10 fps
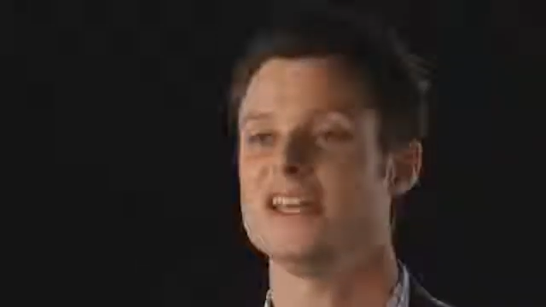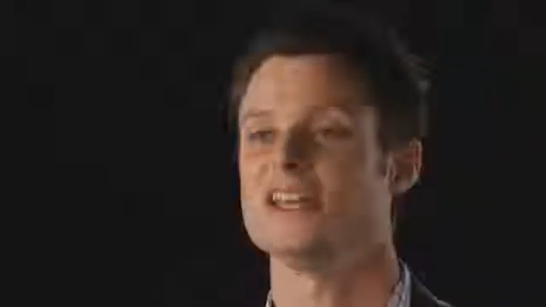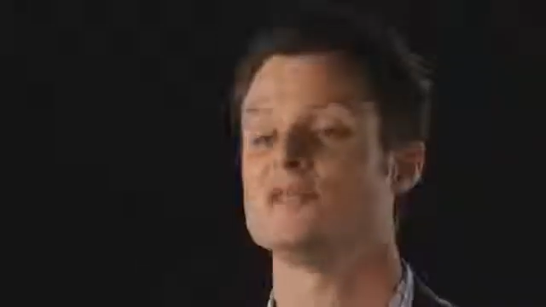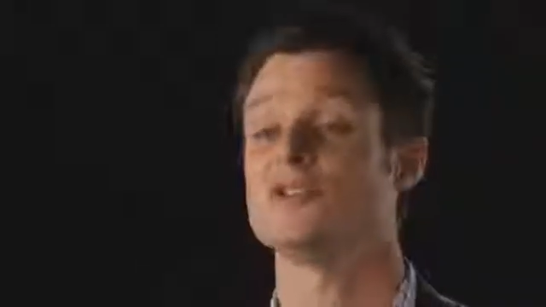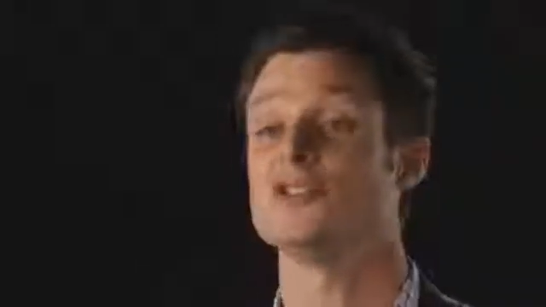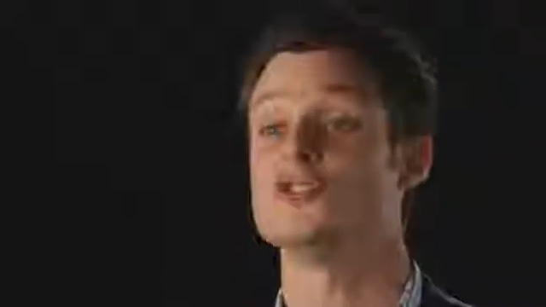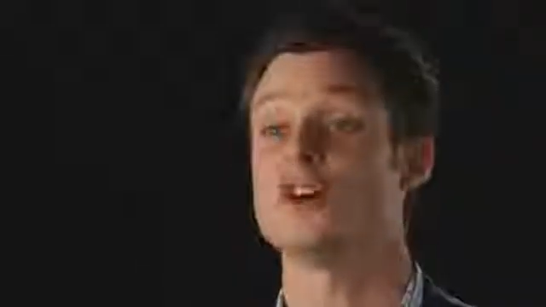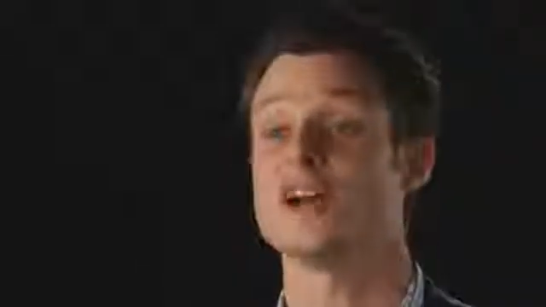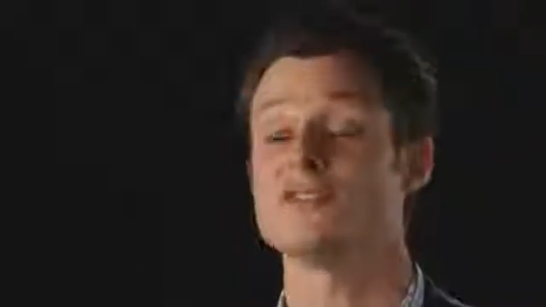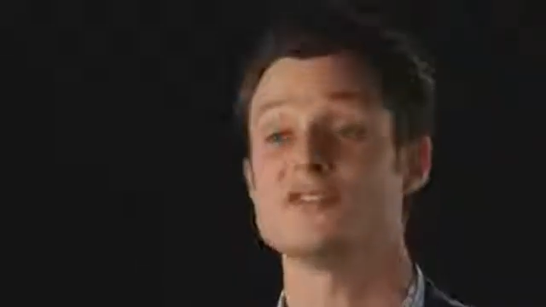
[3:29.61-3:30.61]
as both a
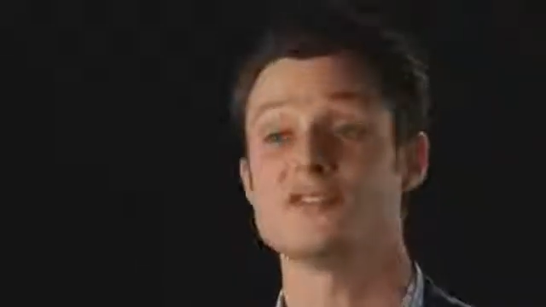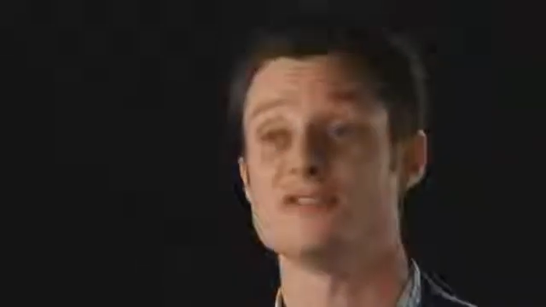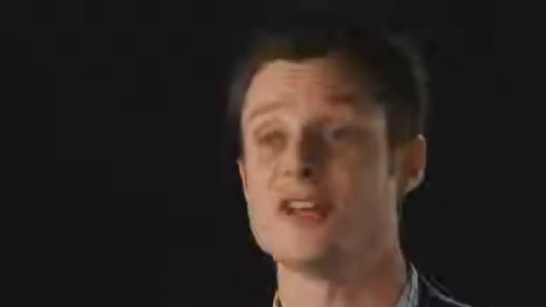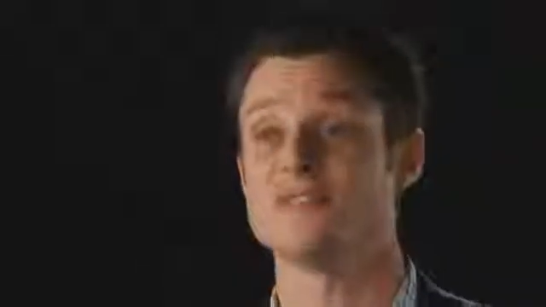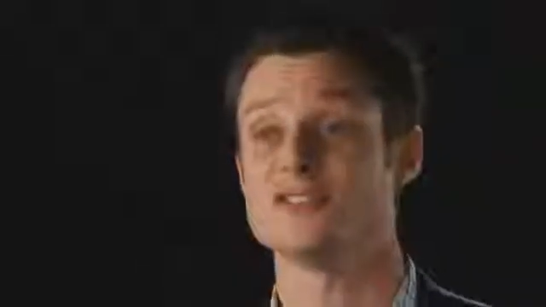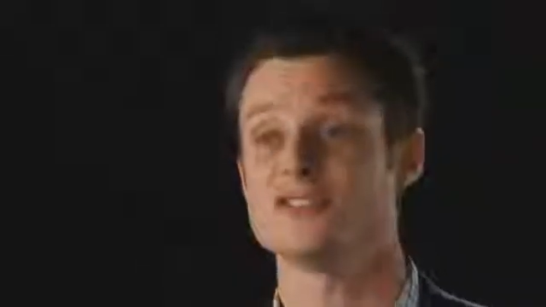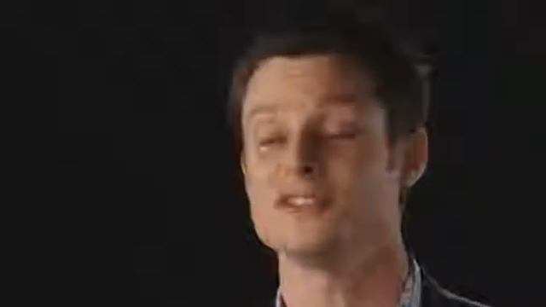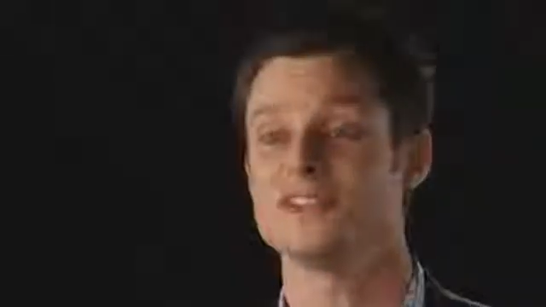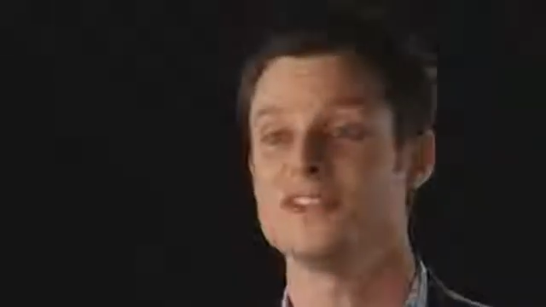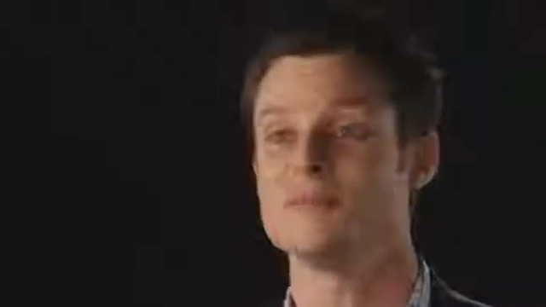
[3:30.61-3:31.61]
driver for revenue,
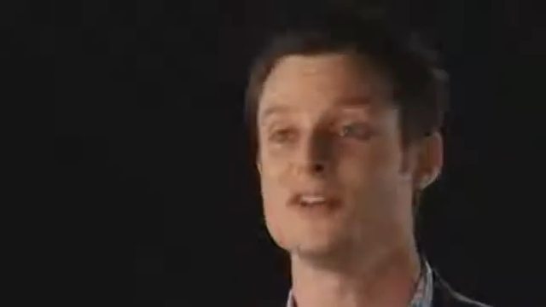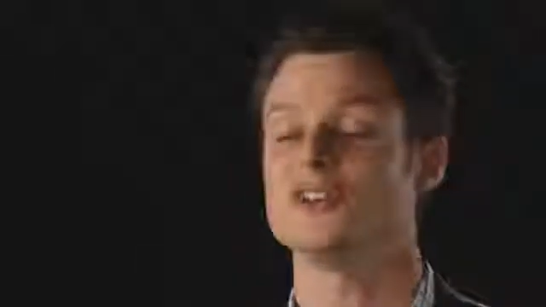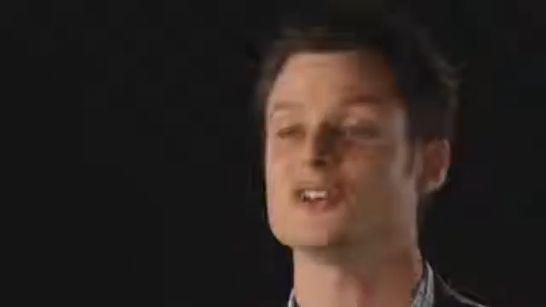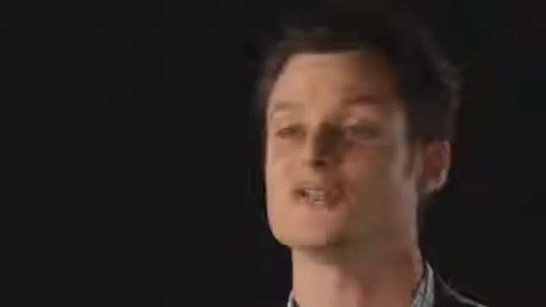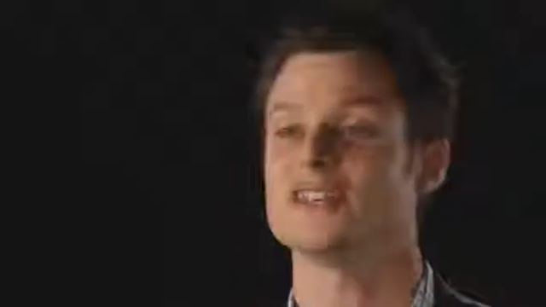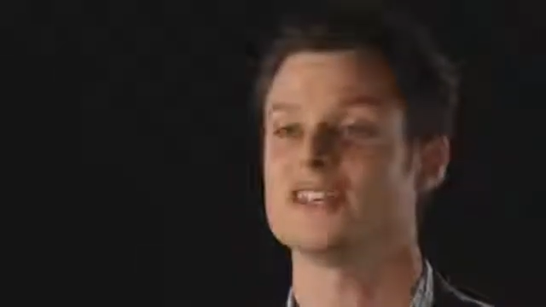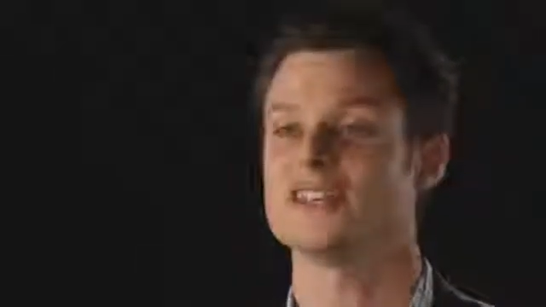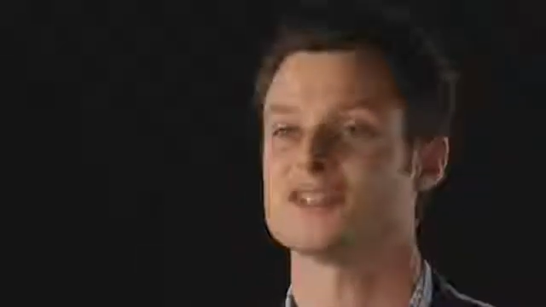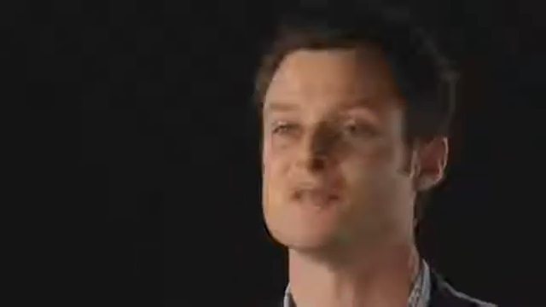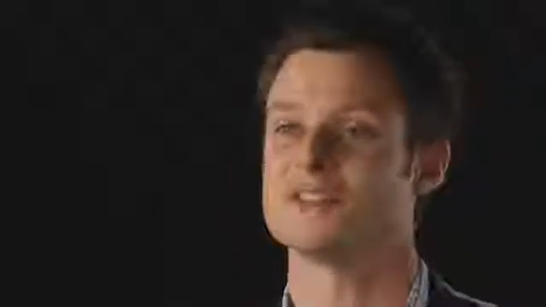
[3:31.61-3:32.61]
but also for the customer